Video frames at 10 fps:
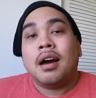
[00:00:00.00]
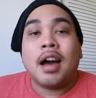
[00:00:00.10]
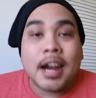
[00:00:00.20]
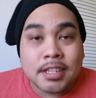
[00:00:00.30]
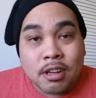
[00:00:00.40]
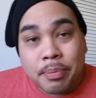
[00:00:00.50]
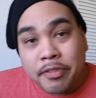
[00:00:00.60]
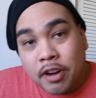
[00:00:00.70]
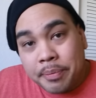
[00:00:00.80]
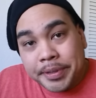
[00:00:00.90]
All right, so
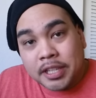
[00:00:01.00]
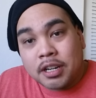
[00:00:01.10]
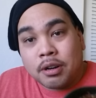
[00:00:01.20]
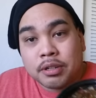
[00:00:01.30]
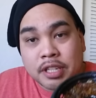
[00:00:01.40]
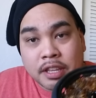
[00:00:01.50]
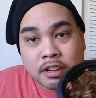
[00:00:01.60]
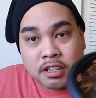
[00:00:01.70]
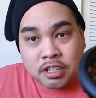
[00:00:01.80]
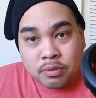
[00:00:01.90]
before I put the coals on
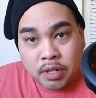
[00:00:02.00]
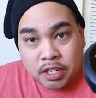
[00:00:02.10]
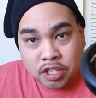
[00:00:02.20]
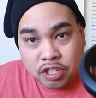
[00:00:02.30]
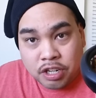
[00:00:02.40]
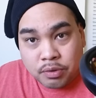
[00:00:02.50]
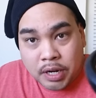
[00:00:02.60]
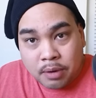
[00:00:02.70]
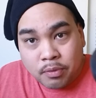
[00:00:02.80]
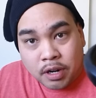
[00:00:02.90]
there, I just wanted to show you
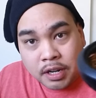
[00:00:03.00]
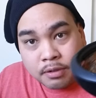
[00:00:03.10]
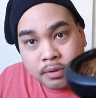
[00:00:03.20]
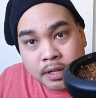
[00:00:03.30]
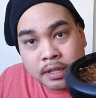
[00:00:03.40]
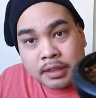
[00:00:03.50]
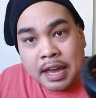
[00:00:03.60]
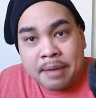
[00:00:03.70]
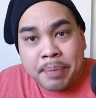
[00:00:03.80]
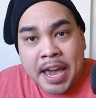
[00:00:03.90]
what I'm working with.
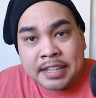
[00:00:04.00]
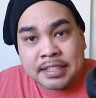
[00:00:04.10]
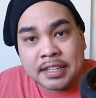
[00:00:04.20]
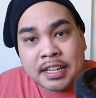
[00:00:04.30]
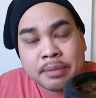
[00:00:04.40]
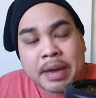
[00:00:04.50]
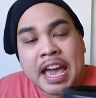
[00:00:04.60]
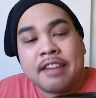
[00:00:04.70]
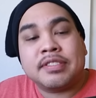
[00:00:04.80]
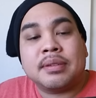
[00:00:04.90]
I packed it up. I
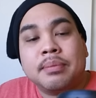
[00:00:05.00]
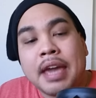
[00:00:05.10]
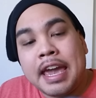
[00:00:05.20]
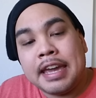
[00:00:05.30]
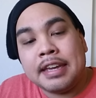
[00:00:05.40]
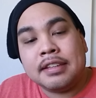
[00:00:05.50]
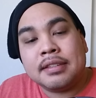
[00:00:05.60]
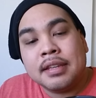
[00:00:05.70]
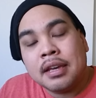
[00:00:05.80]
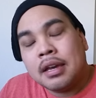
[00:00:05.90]
have some
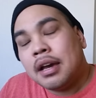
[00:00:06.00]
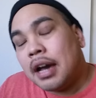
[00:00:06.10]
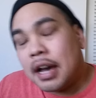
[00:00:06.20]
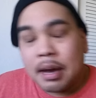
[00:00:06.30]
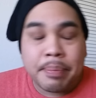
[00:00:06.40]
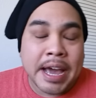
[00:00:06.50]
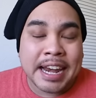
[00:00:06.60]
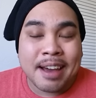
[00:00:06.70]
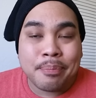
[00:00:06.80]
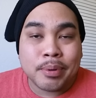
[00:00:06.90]
haze,
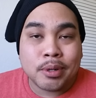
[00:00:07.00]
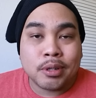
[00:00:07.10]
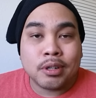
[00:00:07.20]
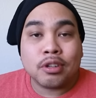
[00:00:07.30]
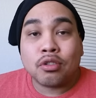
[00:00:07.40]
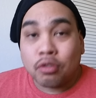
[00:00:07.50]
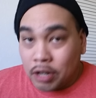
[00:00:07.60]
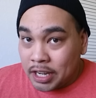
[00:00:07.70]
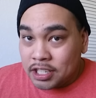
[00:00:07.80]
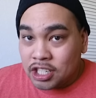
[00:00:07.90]
pineapple
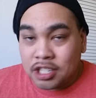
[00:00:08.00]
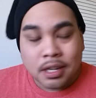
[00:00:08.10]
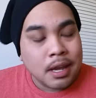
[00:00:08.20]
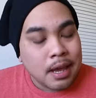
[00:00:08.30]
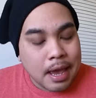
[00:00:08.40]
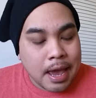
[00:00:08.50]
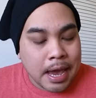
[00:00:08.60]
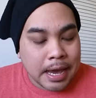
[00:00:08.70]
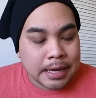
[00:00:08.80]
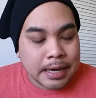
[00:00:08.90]
crush,
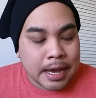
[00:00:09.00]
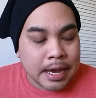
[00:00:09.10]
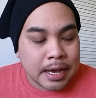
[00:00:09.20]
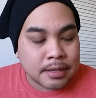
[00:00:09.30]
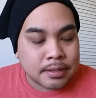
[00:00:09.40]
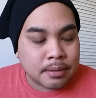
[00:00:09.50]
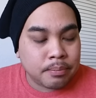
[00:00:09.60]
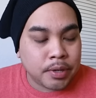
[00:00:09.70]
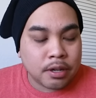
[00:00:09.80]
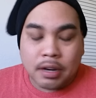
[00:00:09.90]
and
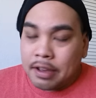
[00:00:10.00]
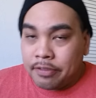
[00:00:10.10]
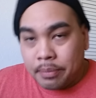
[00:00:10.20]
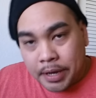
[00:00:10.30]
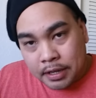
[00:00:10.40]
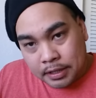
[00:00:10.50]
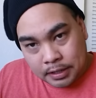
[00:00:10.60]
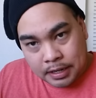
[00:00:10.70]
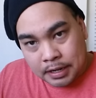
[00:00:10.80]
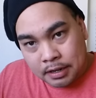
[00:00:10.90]
some pure FML
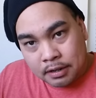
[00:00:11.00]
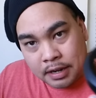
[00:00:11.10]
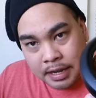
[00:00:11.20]
in here.